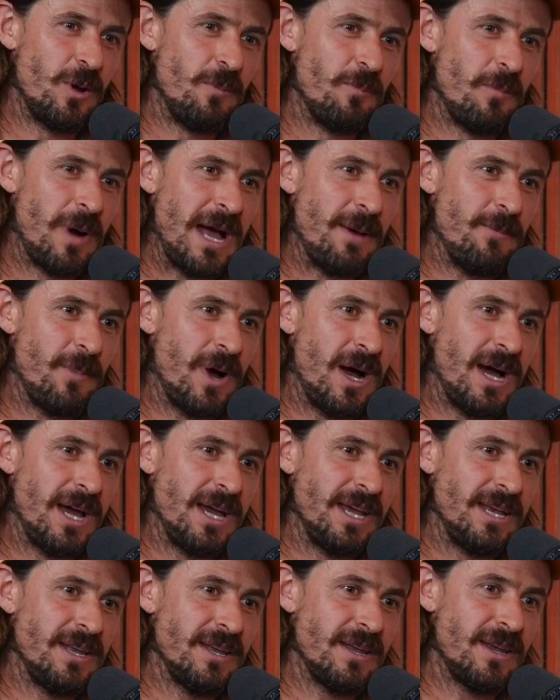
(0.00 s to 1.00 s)
don't know, in my
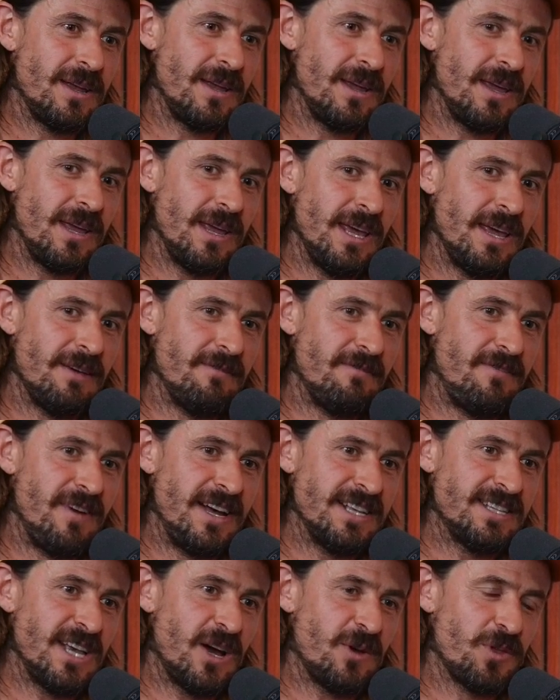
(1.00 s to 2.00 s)
mind, it
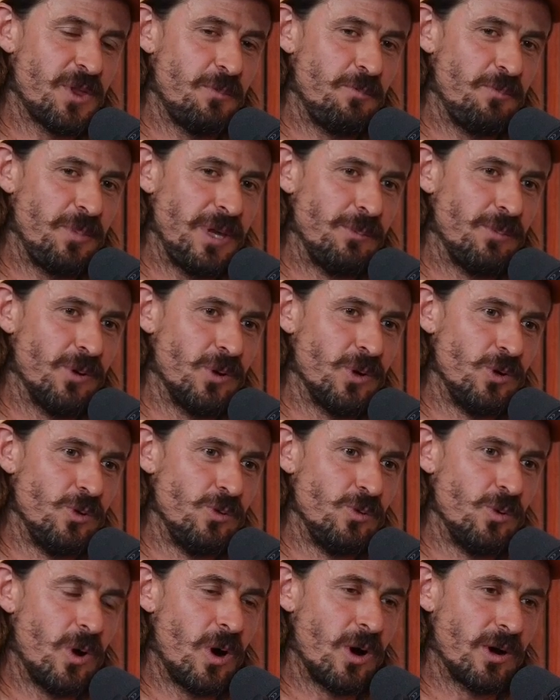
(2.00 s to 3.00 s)
vets out the people
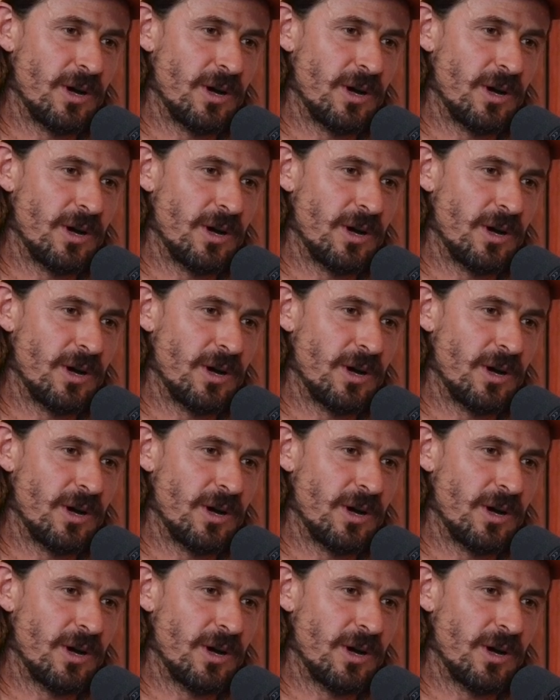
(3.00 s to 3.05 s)
who